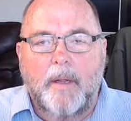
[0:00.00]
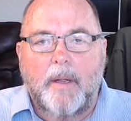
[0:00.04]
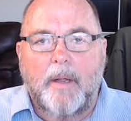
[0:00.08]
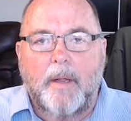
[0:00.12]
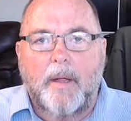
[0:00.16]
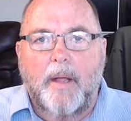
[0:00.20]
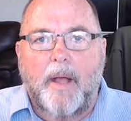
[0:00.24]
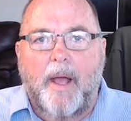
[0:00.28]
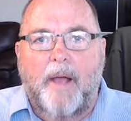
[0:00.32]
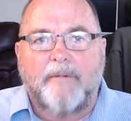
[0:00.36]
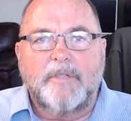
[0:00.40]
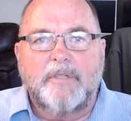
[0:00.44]

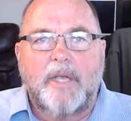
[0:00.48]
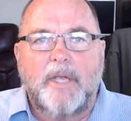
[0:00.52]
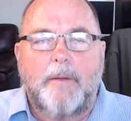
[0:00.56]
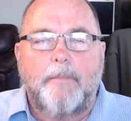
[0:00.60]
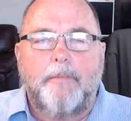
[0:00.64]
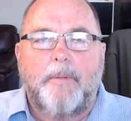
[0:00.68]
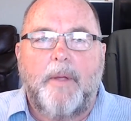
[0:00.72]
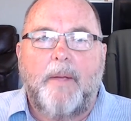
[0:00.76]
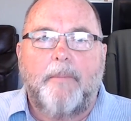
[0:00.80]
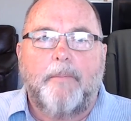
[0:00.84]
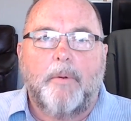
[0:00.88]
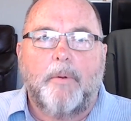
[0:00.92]
I've
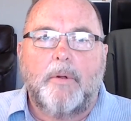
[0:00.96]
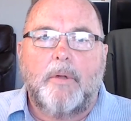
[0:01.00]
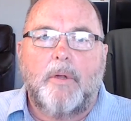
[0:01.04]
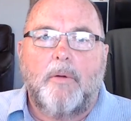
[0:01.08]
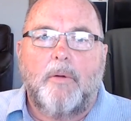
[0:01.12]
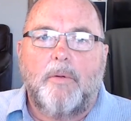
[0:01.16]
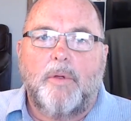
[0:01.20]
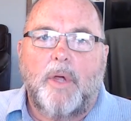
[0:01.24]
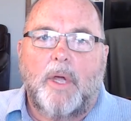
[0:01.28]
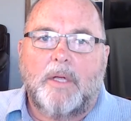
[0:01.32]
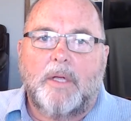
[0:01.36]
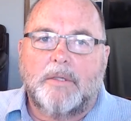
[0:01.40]
seen people
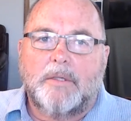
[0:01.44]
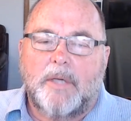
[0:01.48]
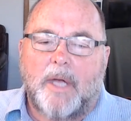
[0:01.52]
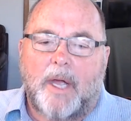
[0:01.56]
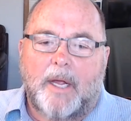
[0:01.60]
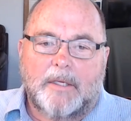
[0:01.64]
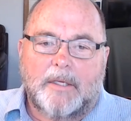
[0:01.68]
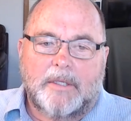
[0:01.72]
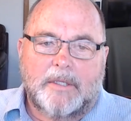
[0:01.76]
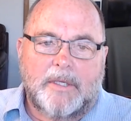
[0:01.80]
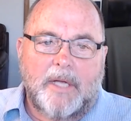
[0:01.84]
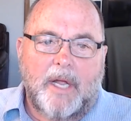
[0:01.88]
do things
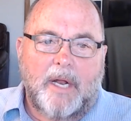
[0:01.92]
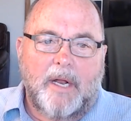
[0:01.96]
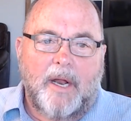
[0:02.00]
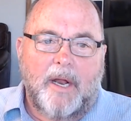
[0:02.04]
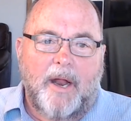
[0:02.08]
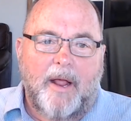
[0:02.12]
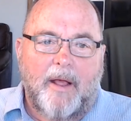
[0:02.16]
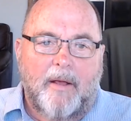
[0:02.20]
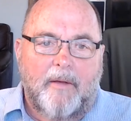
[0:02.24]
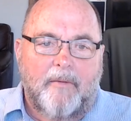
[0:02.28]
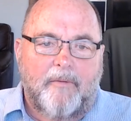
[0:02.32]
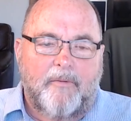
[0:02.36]
like send
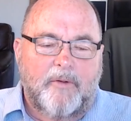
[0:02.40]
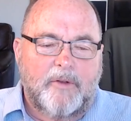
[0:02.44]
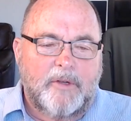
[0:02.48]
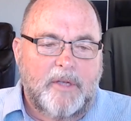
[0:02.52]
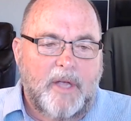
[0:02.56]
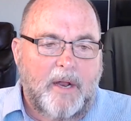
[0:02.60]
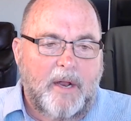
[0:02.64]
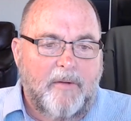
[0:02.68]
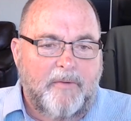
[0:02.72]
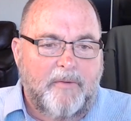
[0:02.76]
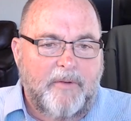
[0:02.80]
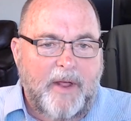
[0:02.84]
a
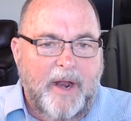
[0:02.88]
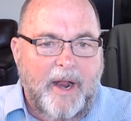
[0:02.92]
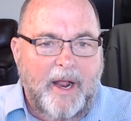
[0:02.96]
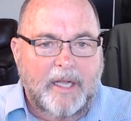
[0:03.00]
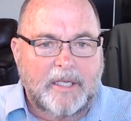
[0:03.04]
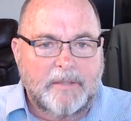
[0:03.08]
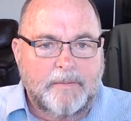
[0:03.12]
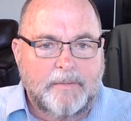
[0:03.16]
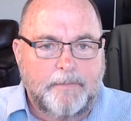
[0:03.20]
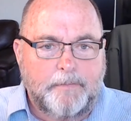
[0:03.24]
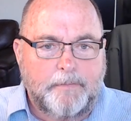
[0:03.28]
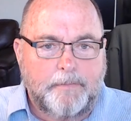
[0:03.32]

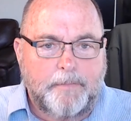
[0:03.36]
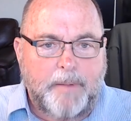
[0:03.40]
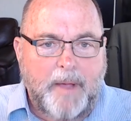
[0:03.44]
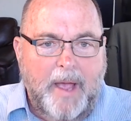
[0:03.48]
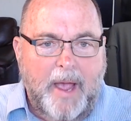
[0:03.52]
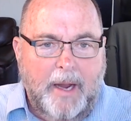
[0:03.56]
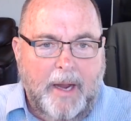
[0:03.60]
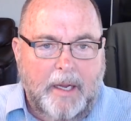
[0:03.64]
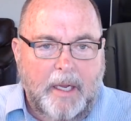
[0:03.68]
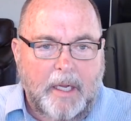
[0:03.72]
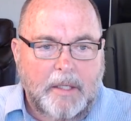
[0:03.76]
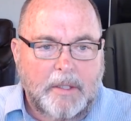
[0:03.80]
FedEx
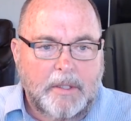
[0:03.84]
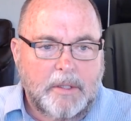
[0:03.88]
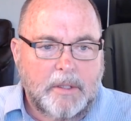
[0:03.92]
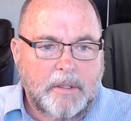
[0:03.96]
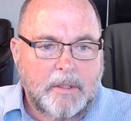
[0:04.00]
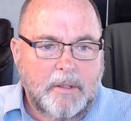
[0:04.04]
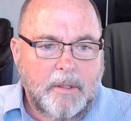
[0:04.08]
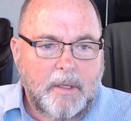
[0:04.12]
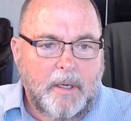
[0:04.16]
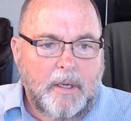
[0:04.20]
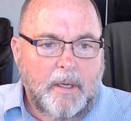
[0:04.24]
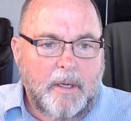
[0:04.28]

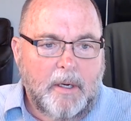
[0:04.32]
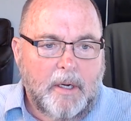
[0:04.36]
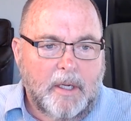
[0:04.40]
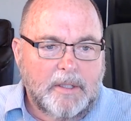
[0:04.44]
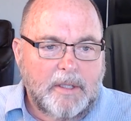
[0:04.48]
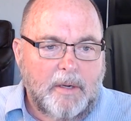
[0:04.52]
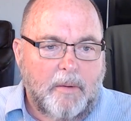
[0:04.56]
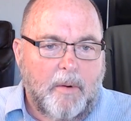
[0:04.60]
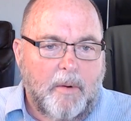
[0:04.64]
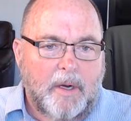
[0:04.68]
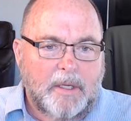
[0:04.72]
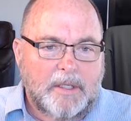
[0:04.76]
package
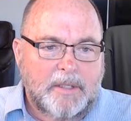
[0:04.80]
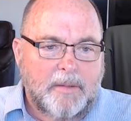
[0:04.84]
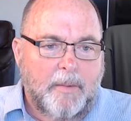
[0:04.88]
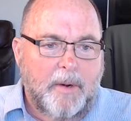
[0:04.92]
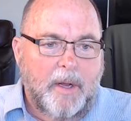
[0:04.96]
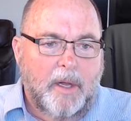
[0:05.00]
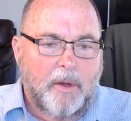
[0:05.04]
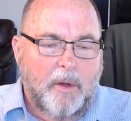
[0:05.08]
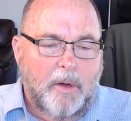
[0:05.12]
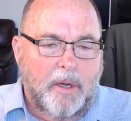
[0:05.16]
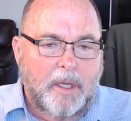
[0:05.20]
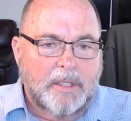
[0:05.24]
because they want
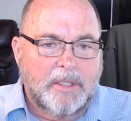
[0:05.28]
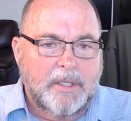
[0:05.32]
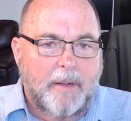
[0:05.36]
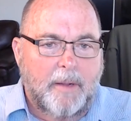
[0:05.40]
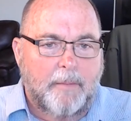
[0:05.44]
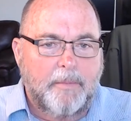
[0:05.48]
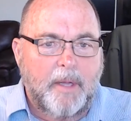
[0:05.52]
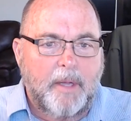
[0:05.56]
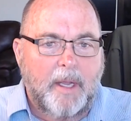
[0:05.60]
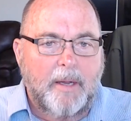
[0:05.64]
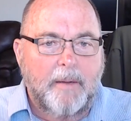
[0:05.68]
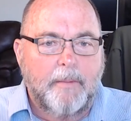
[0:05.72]
somebody to look at
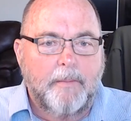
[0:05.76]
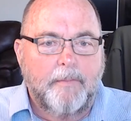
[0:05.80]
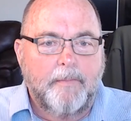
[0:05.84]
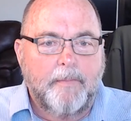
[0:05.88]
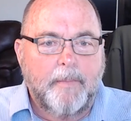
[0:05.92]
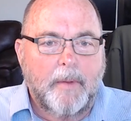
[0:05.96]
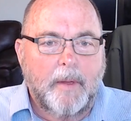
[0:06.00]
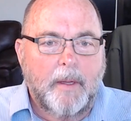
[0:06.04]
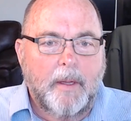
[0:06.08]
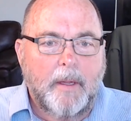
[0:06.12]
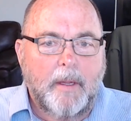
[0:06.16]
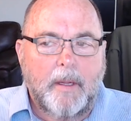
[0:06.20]
something,
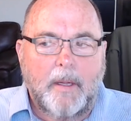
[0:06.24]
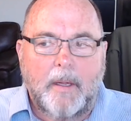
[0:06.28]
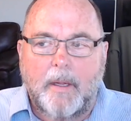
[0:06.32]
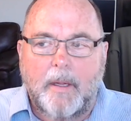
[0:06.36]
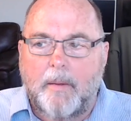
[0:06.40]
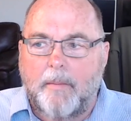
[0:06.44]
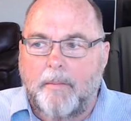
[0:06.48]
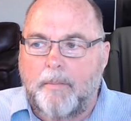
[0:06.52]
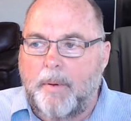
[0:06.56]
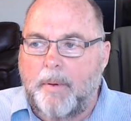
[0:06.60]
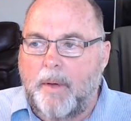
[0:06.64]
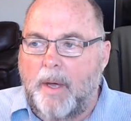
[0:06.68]

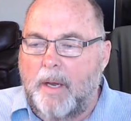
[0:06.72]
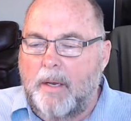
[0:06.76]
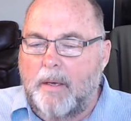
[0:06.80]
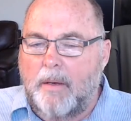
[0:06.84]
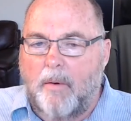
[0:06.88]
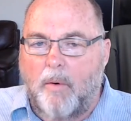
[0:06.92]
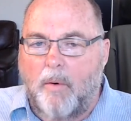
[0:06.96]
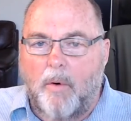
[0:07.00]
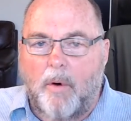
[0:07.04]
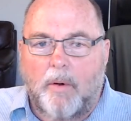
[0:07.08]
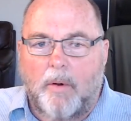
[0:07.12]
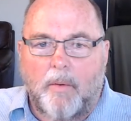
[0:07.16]

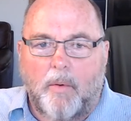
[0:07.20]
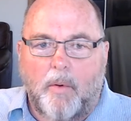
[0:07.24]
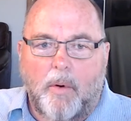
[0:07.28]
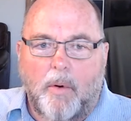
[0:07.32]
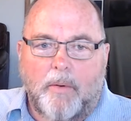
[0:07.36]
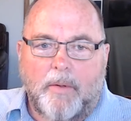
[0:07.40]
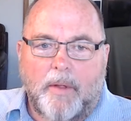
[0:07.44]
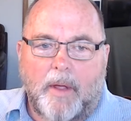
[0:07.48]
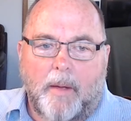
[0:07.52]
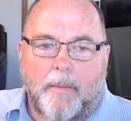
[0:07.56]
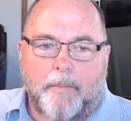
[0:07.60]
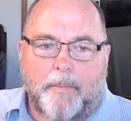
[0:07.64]
but
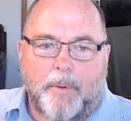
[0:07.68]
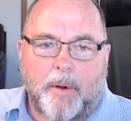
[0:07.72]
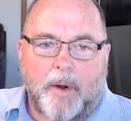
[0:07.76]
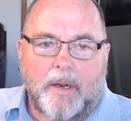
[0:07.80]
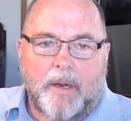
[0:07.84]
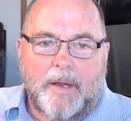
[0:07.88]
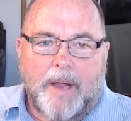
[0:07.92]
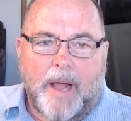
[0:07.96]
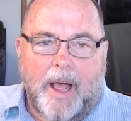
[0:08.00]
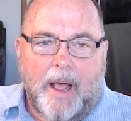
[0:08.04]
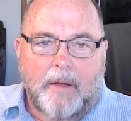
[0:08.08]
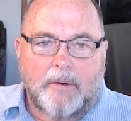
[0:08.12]
or they'll put
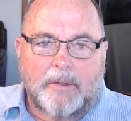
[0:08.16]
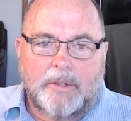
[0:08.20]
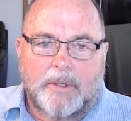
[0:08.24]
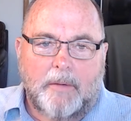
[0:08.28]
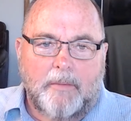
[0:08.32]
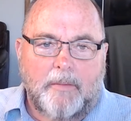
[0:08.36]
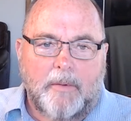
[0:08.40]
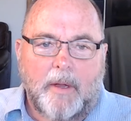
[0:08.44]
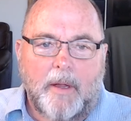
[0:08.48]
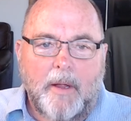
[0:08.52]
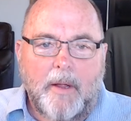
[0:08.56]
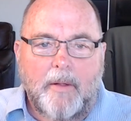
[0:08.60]

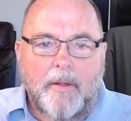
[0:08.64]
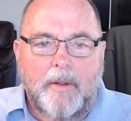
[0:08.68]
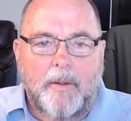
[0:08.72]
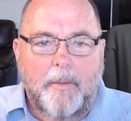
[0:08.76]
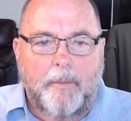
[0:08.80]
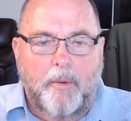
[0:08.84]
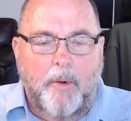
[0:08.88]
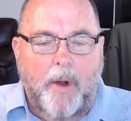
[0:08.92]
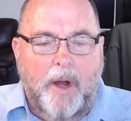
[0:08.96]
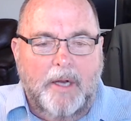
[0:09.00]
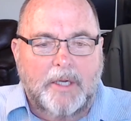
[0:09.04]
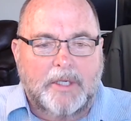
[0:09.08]
$1. The
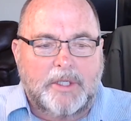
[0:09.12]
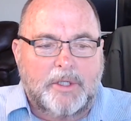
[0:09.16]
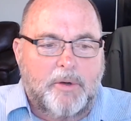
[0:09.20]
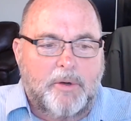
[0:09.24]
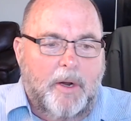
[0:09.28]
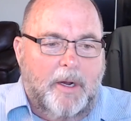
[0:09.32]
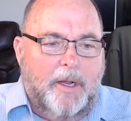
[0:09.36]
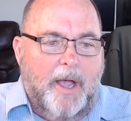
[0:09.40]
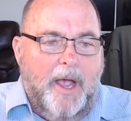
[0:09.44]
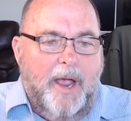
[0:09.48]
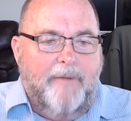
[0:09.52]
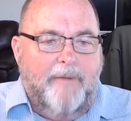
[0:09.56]
greatest
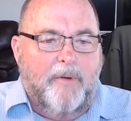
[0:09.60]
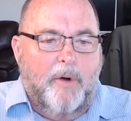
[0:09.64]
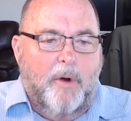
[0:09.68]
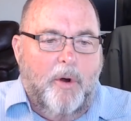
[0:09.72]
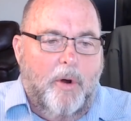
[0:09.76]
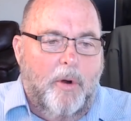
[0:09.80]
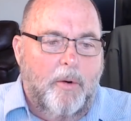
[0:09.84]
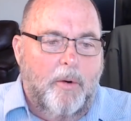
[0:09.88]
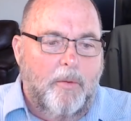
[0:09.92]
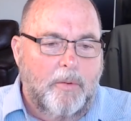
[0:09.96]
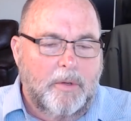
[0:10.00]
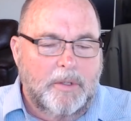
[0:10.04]
trick I ever
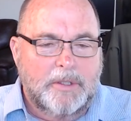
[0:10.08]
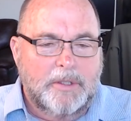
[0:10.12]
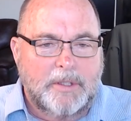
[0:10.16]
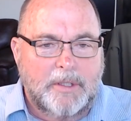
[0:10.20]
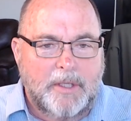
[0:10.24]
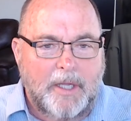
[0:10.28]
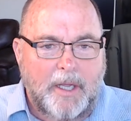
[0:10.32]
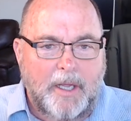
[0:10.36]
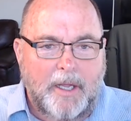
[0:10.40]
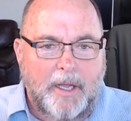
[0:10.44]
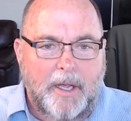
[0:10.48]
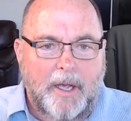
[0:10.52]
heard was
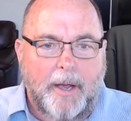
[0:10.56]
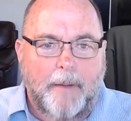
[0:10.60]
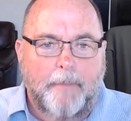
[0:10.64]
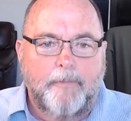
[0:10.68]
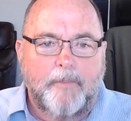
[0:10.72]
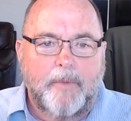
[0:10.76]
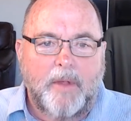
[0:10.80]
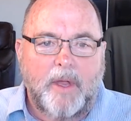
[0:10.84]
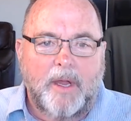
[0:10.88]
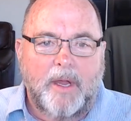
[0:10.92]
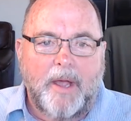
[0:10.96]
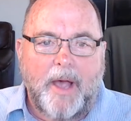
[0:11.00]

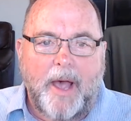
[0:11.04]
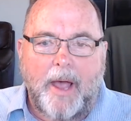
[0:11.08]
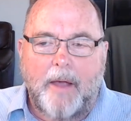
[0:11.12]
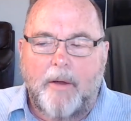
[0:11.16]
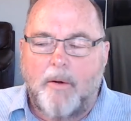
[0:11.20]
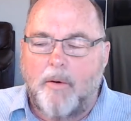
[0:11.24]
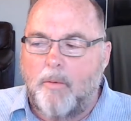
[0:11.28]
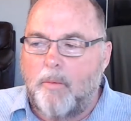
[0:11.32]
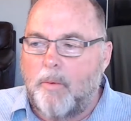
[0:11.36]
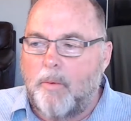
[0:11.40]
the guy who